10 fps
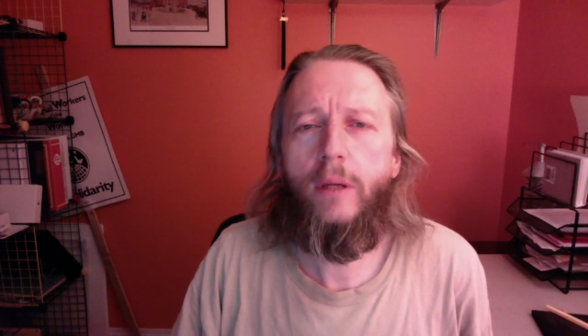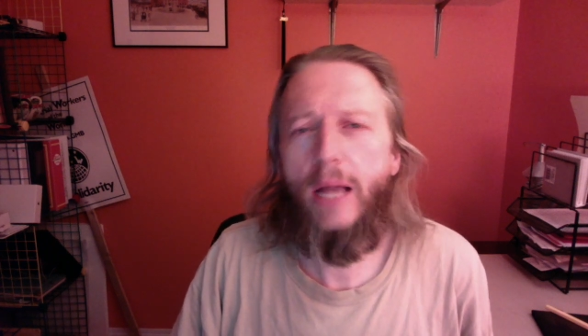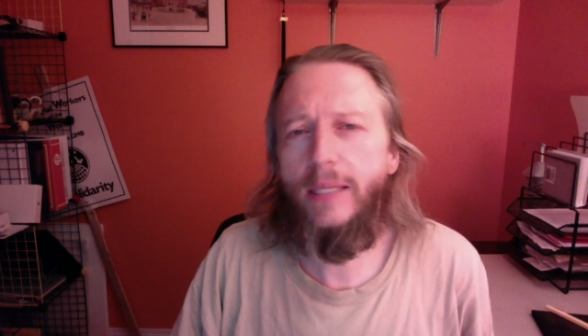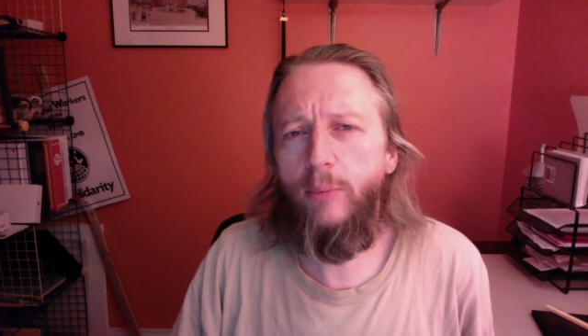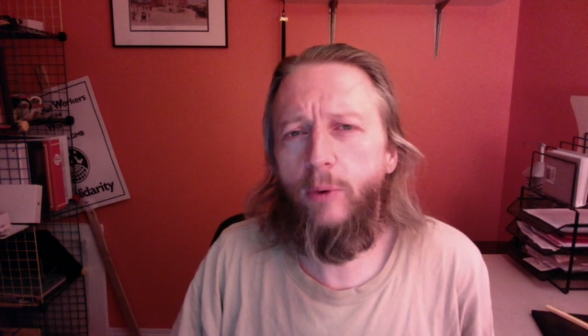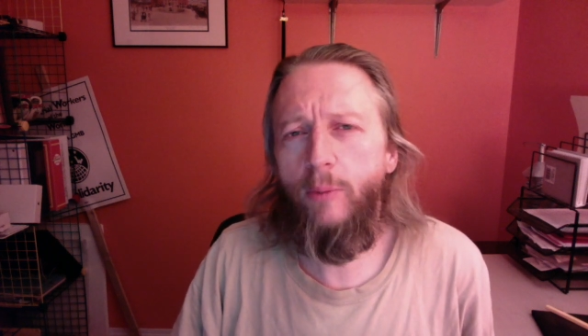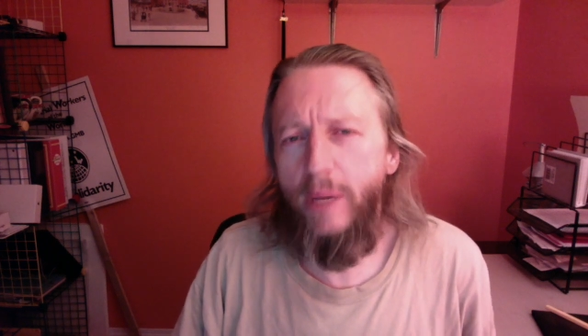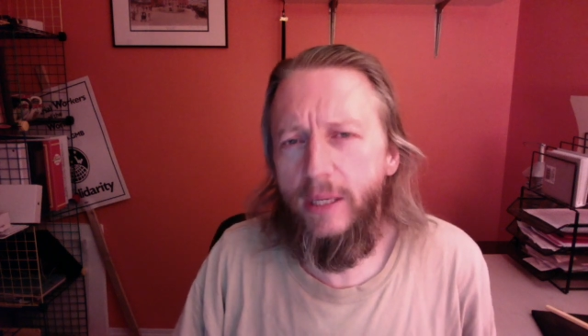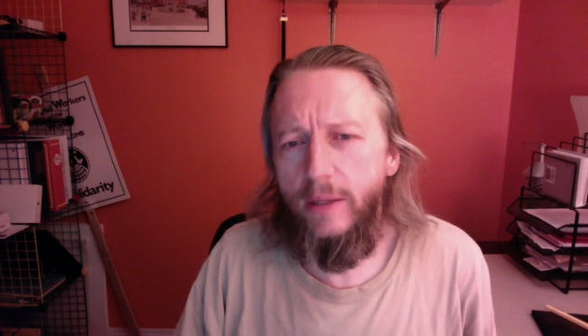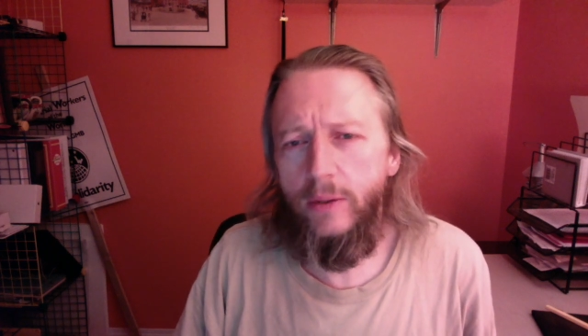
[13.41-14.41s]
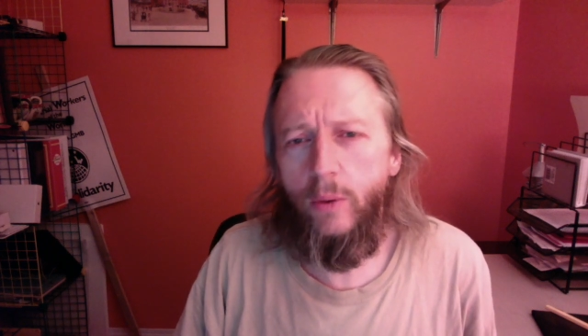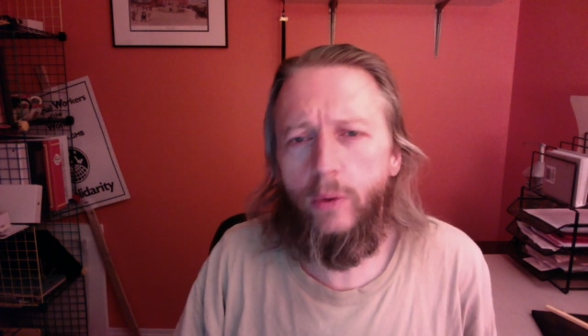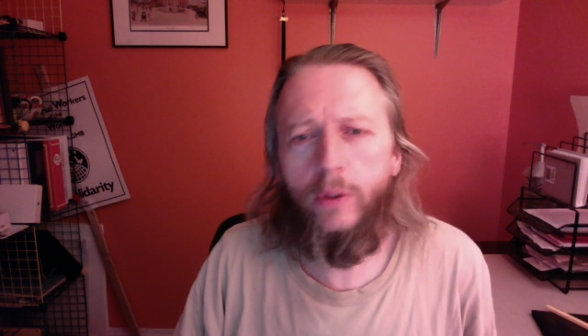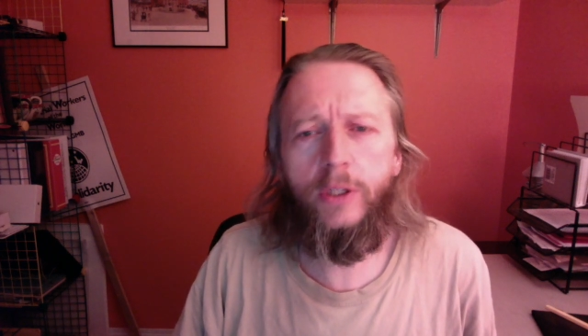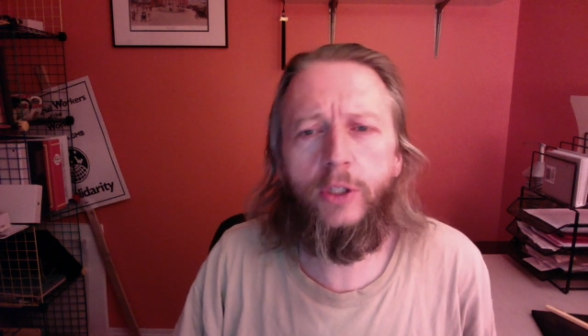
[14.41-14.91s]
Except where business
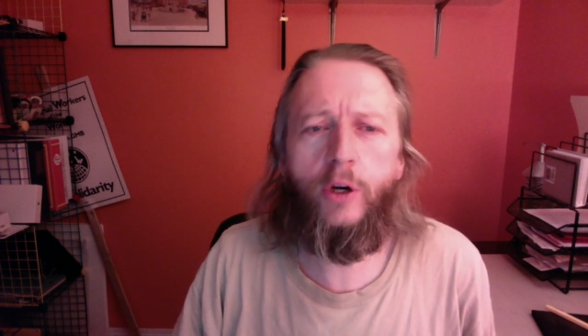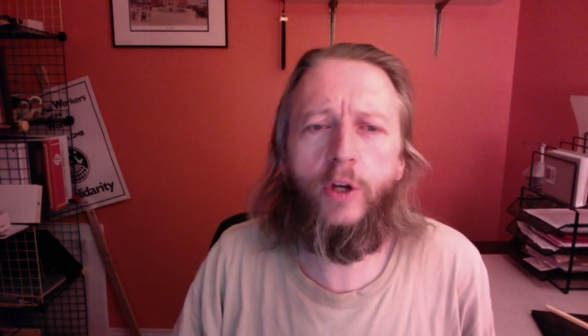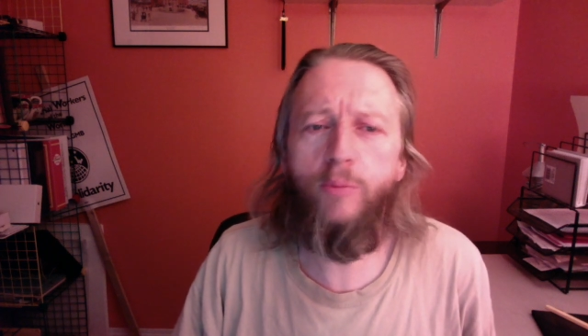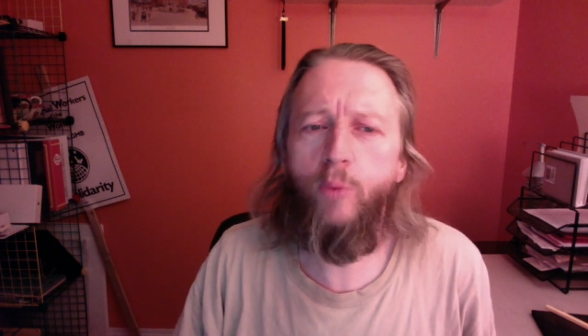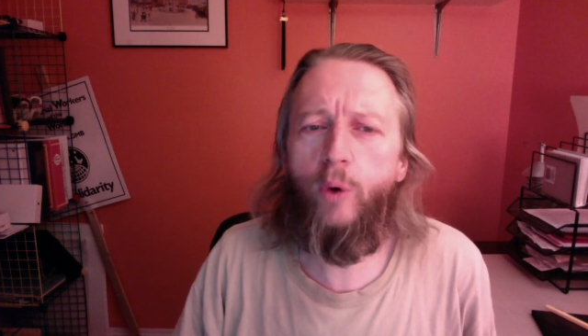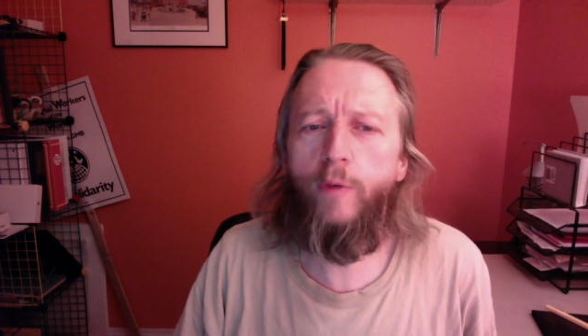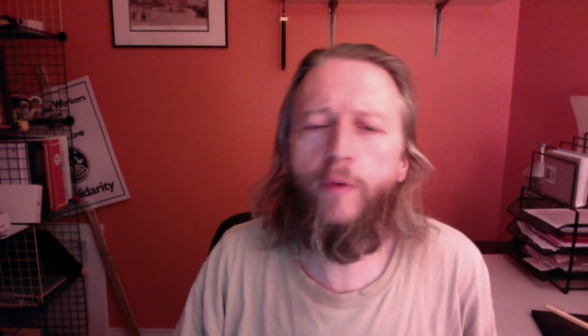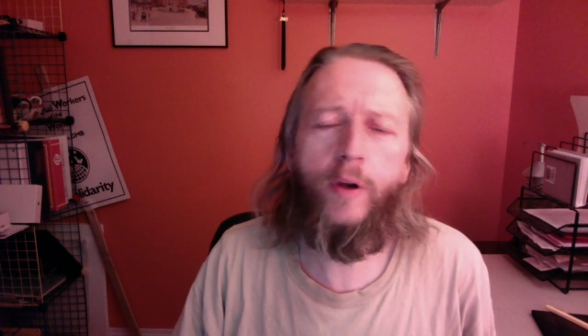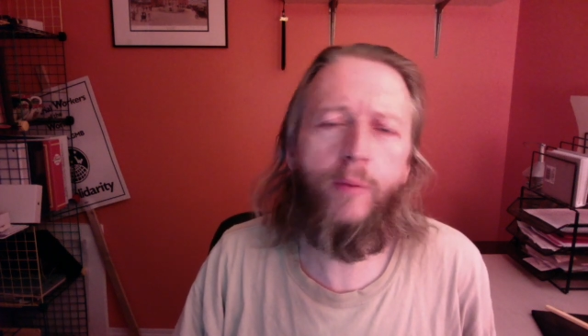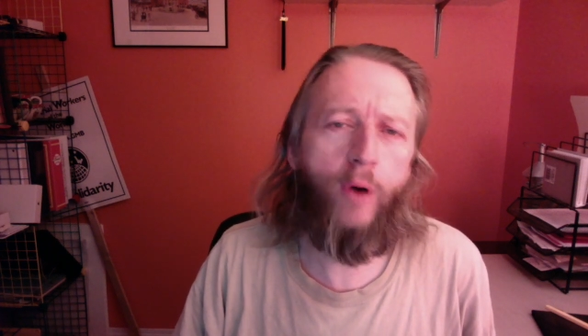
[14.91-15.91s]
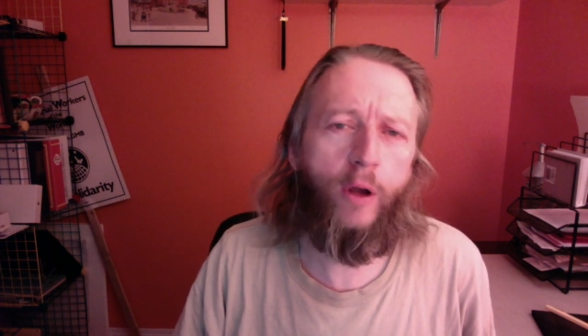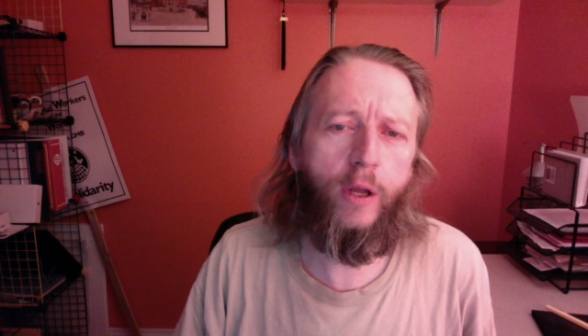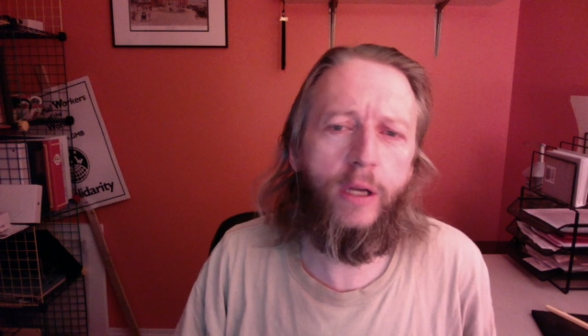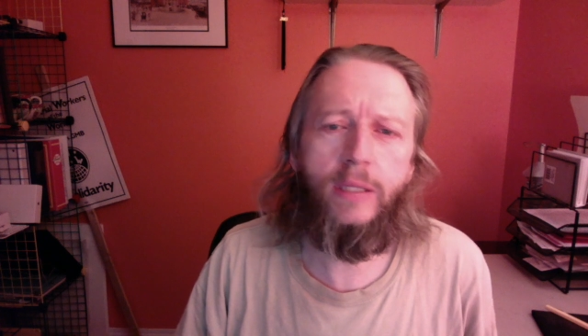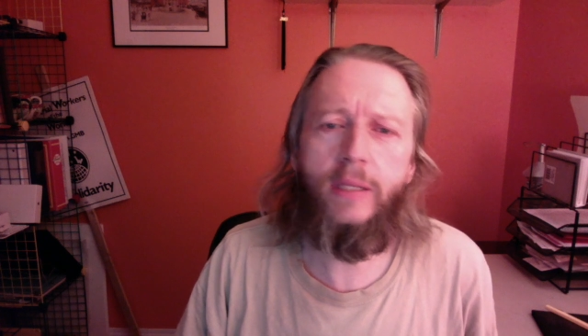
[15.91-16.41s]
owners charge more for their
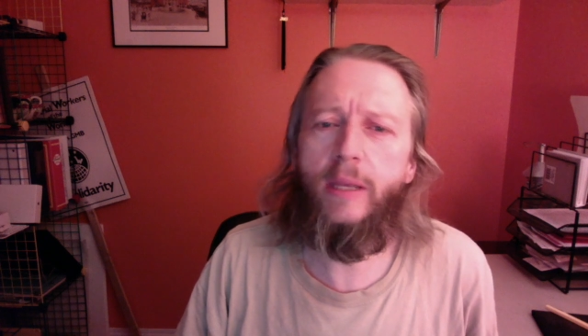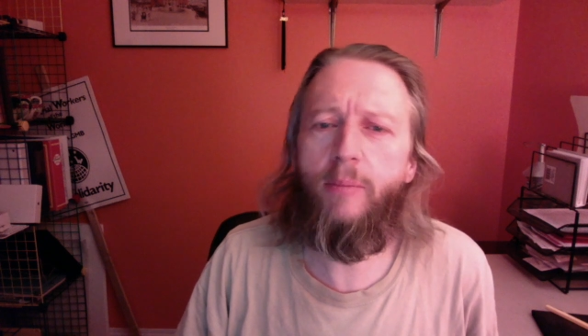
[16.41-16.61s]
products than they